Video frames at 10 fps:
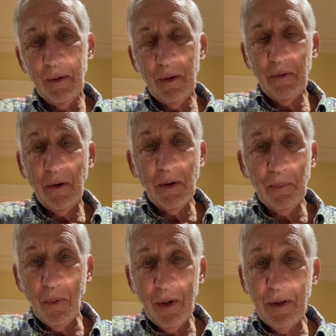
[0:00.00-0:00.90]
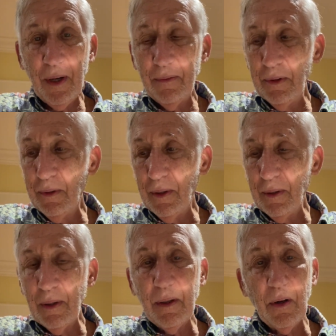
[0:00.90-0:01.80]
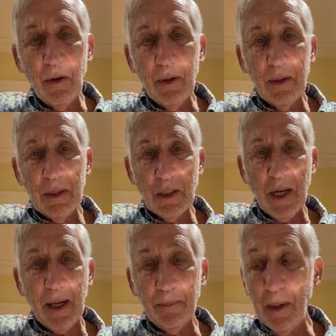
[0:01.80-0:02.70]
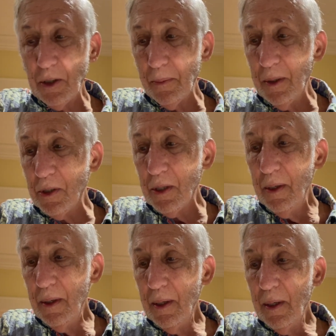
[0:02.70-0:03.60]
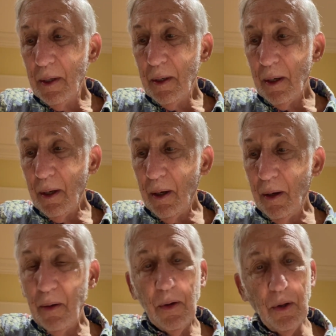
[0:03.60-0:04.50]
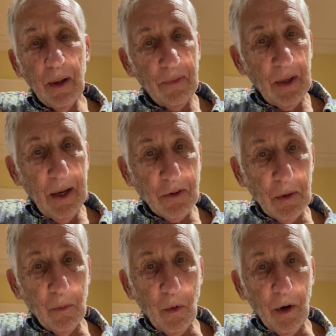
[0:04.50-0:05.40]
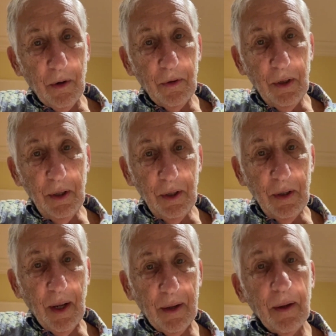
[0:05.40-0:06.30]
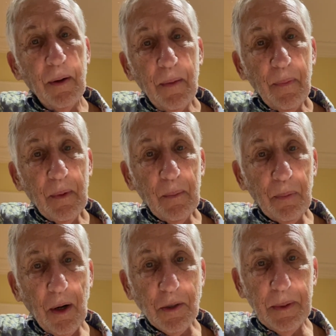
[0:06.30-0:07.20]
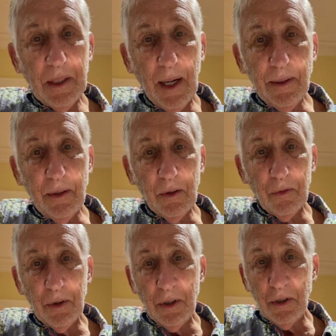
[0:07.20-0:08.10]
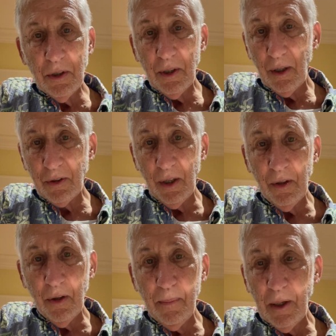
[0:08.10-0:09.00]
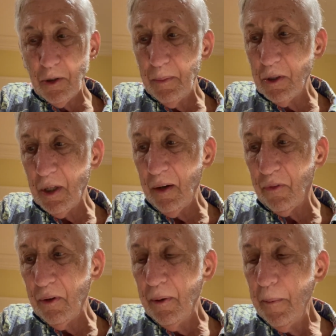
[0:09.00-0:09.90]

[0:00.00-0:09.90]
Very important to have exact measurements. You'll have to have some water heated at approximately 90 degrees. I'll tell you the measurements after.